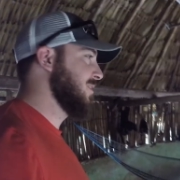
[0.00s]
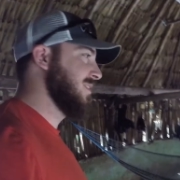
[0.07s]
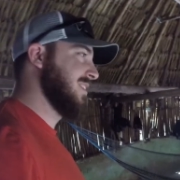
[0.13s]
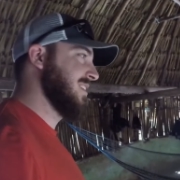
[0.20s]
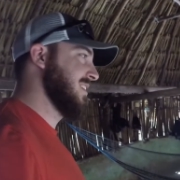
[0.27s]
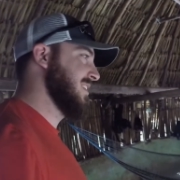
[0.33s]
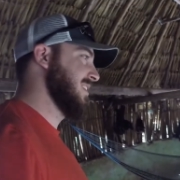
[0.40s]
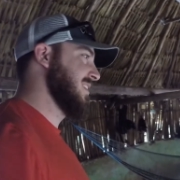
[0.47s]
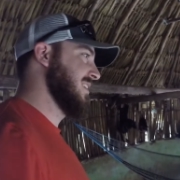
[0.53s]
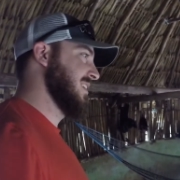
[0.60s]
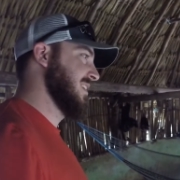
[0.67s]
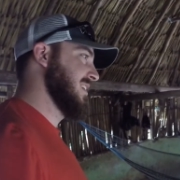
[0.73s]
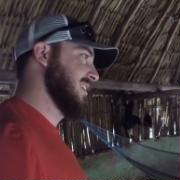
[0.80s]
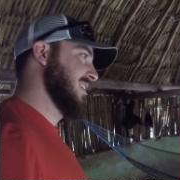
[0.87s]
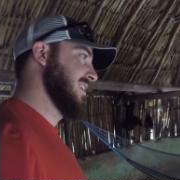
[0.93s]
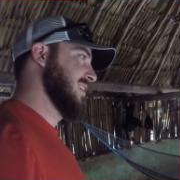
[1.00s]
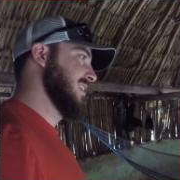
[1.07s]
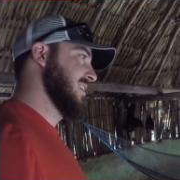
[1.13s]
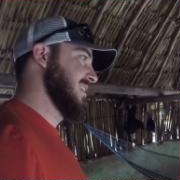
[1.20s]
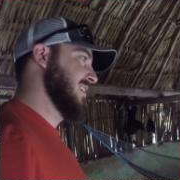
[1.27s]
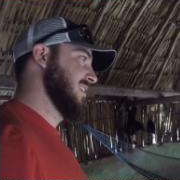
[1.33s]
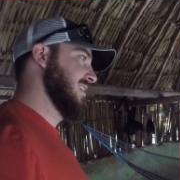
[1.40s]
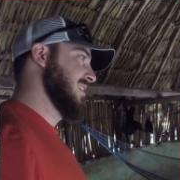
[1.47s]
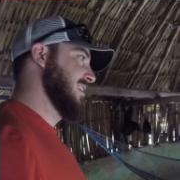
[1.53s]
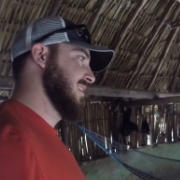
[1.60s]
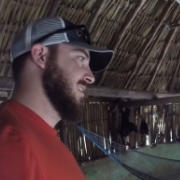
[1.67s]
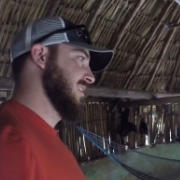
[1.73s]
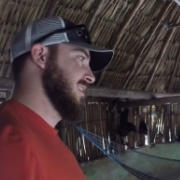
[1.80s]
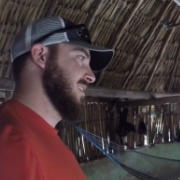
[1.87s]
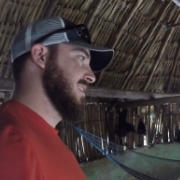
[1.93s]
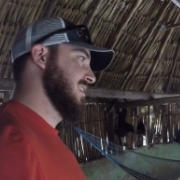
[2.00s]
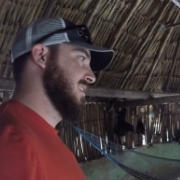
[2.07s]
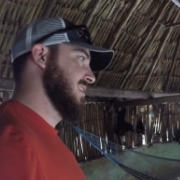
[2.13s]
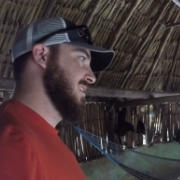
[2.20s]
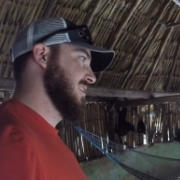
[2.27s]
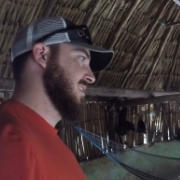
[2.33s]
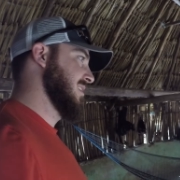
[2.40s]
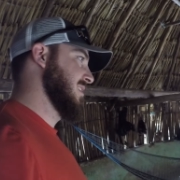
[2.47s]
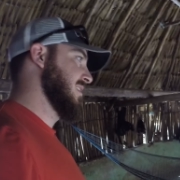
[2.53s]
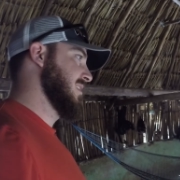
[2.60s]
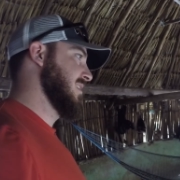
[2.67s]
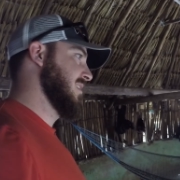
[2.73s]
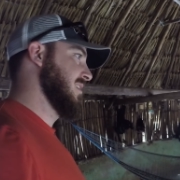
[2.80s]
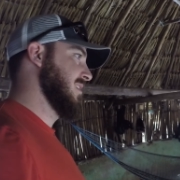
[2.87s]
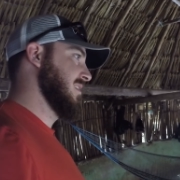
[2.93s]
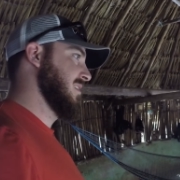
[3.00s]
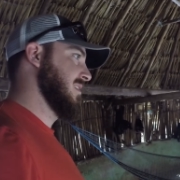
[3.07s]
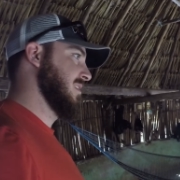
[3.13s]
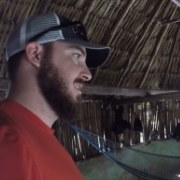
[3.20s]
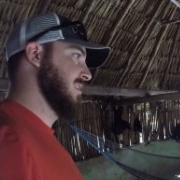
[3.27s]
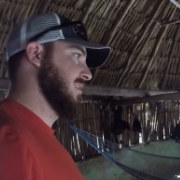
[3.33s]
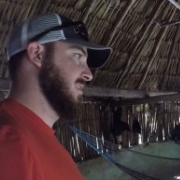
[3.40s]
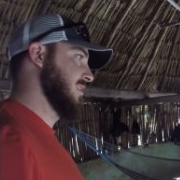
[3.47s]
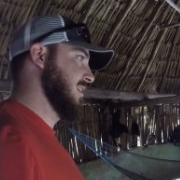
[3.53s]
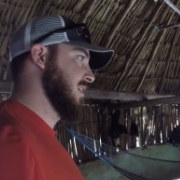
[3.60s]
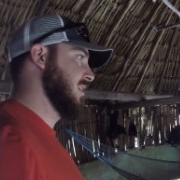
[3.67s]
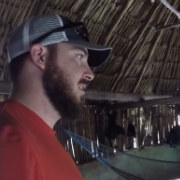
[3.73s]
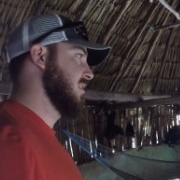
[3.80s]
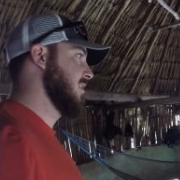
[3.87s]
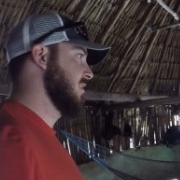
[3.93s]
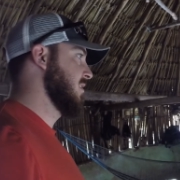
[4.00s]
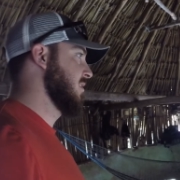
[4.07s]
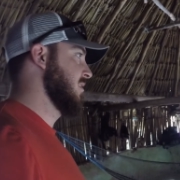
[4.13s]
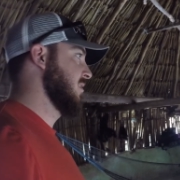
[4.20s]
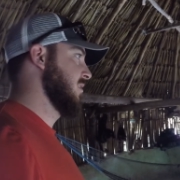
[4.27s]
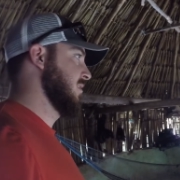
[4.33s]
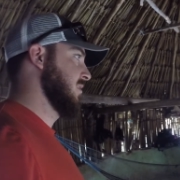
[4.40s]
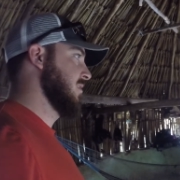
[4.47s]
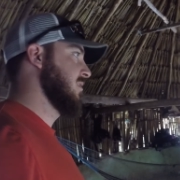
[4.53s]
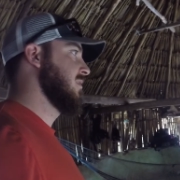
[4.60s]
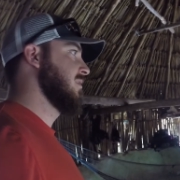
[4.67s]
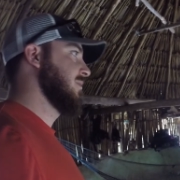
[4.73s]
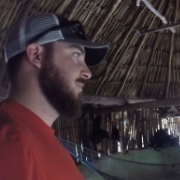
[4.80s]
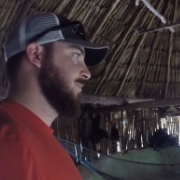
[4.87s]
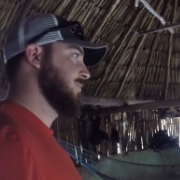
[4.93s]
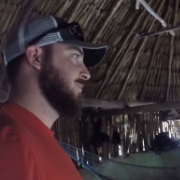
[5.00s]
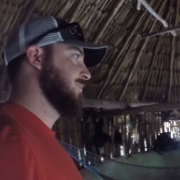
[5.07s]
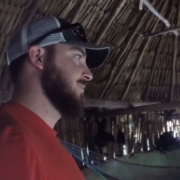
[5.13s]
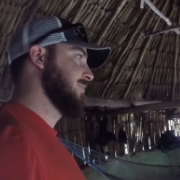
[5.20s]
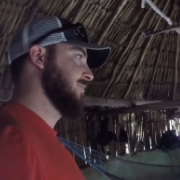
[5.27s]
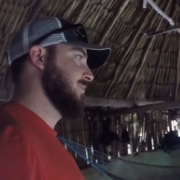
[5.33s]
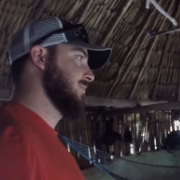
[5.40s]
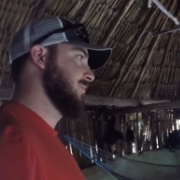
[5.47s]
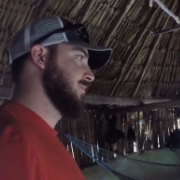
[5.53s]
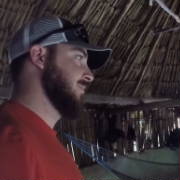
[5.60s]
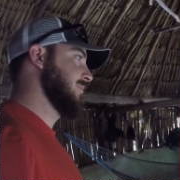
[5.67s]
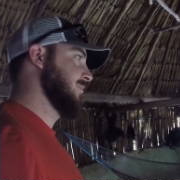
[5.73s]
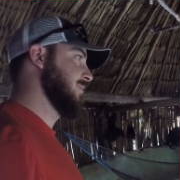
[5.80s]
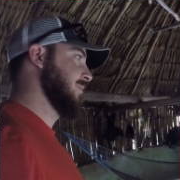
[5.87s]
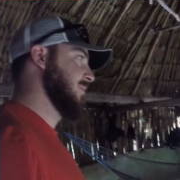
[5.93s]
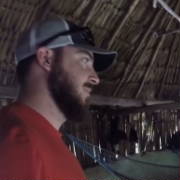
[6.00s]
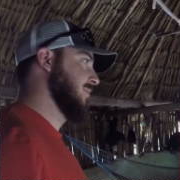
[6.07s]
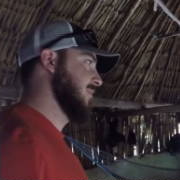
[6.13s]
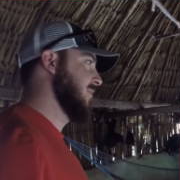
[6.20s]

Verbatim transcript: To here, she likes here. They are scared of too much traffic, too yeah. much people. They are they they born here.